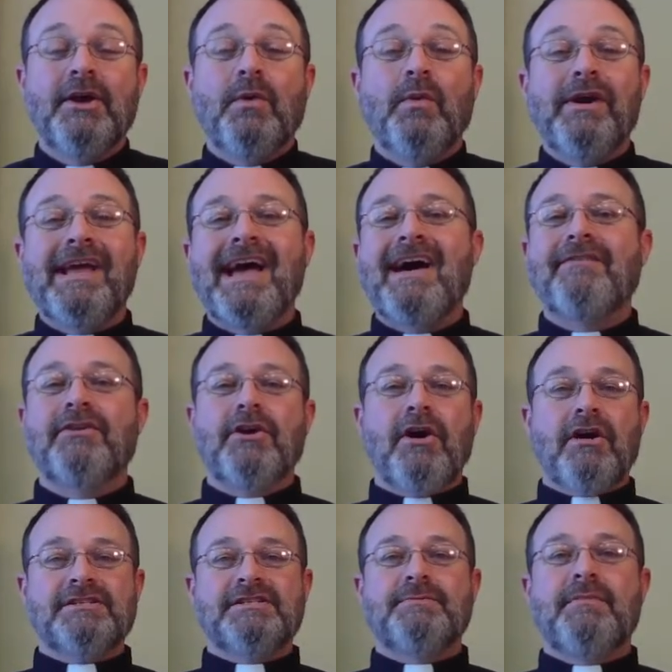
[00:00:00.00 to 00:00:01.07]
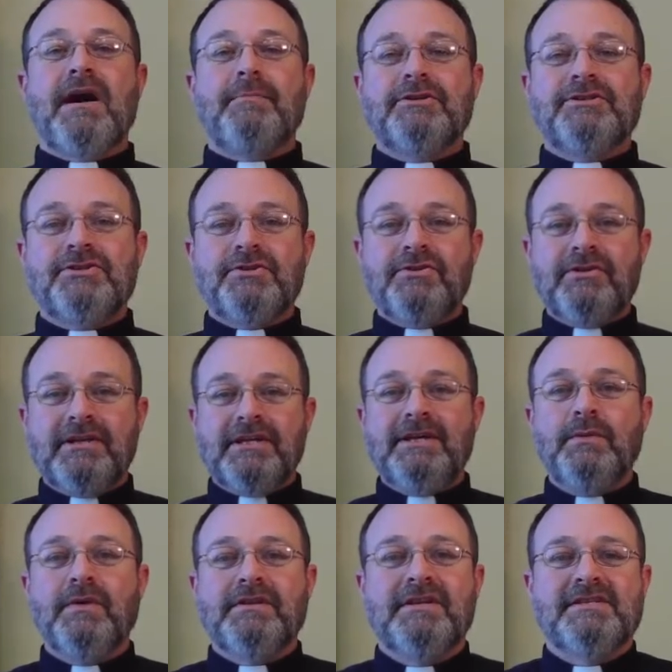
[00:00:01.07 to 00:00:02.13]
We have an awesome opportunity
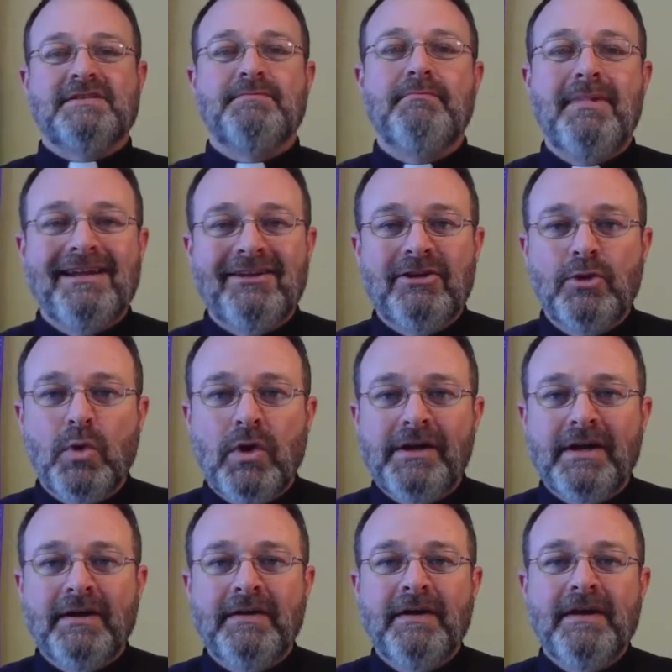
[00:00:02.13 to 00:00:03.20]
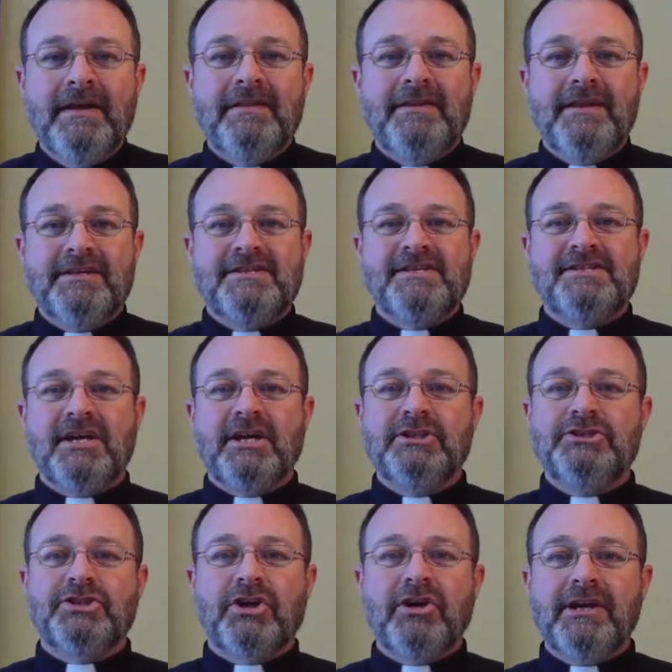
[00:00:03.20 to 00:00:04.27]
with this metanoia. This is a
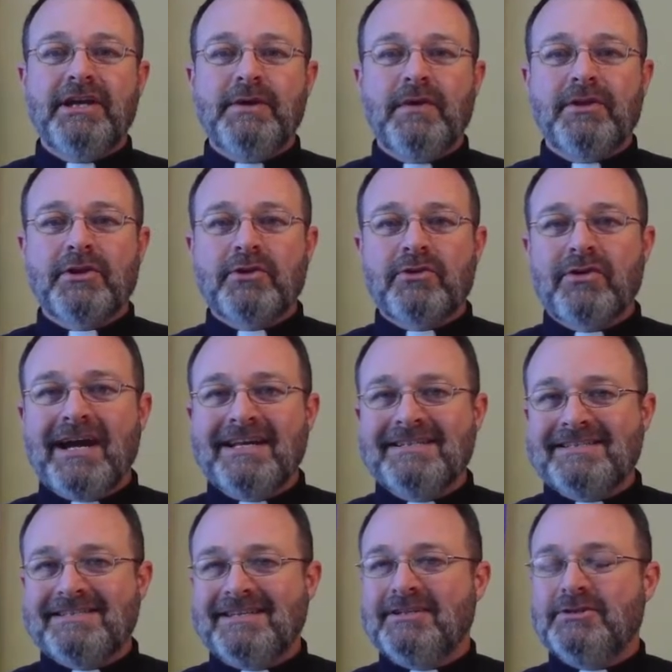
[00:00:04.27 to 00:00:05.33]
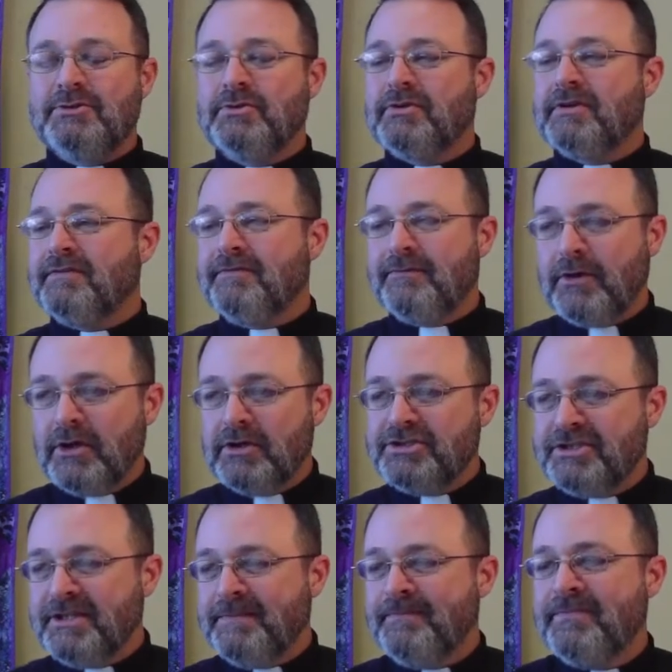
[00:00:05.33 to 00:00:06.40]
journey with Christ into
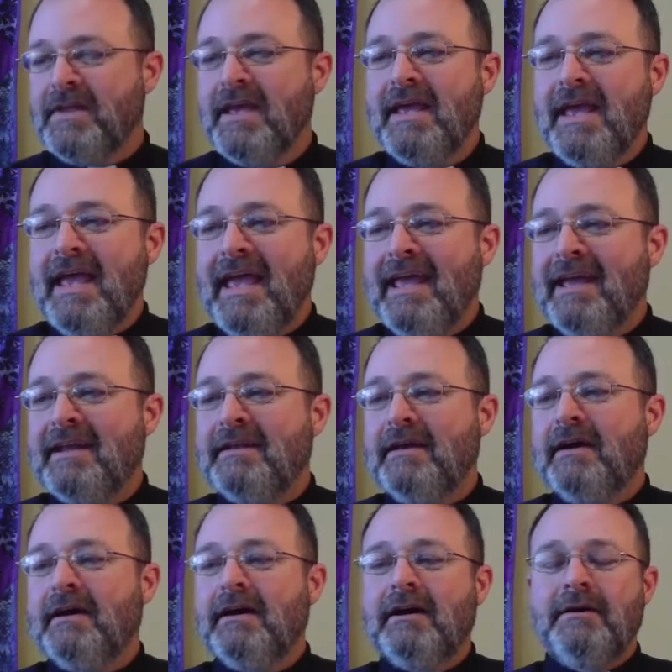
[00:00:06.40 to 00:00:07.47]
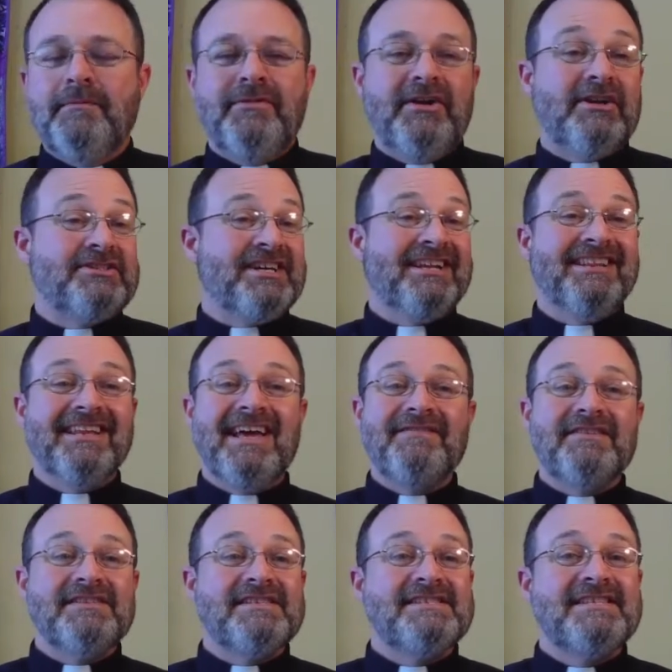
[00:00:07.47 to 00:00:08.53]
conversion. And there's
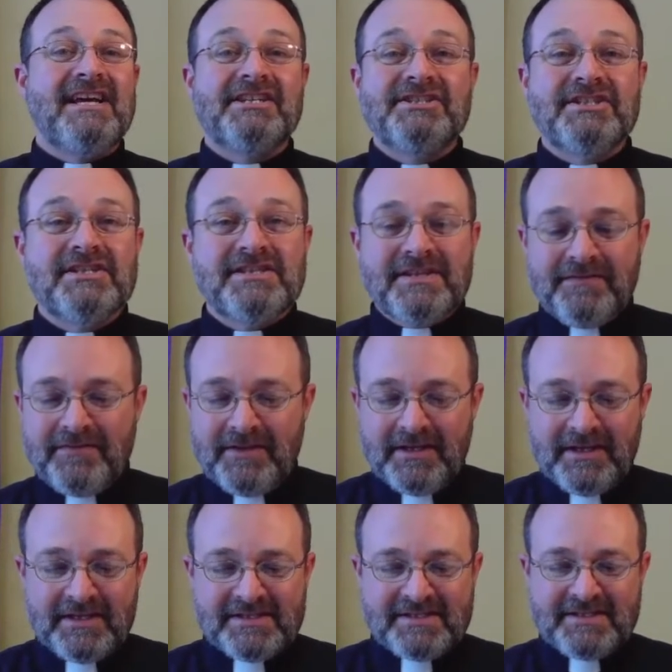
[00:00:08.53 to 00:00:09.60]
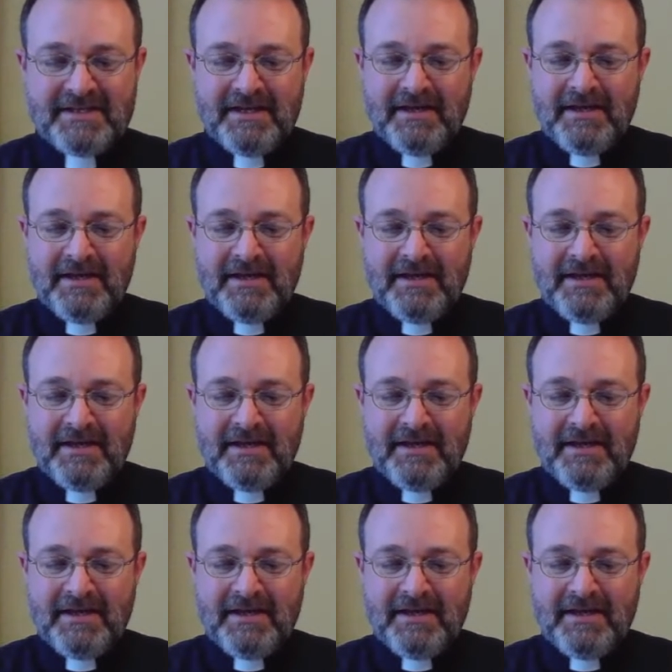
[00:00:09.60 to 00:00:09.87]
11 sessions of this,